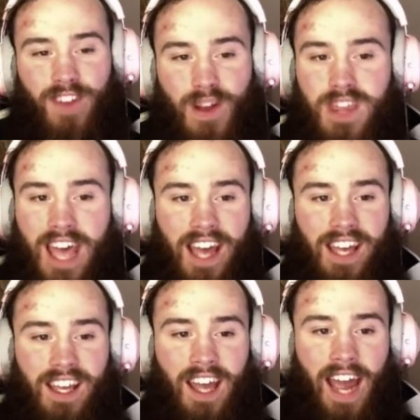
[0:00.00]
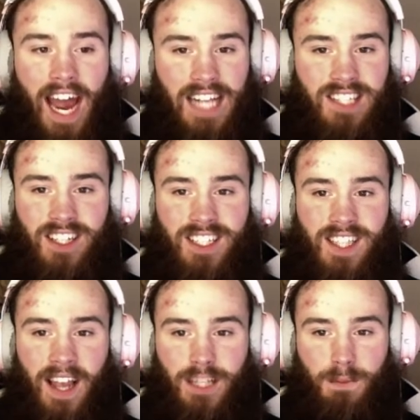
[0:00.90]
view that as
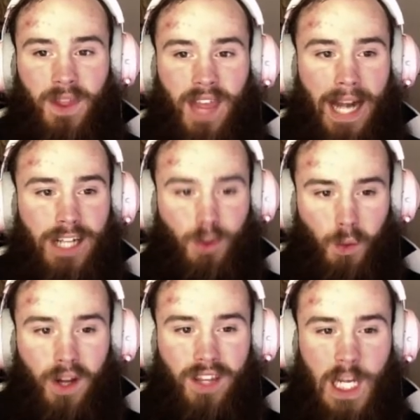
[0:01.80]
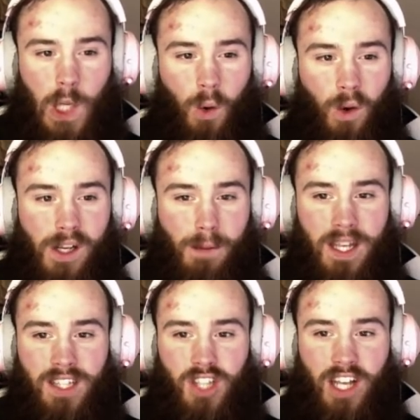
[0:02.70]
success, but that is really cool to be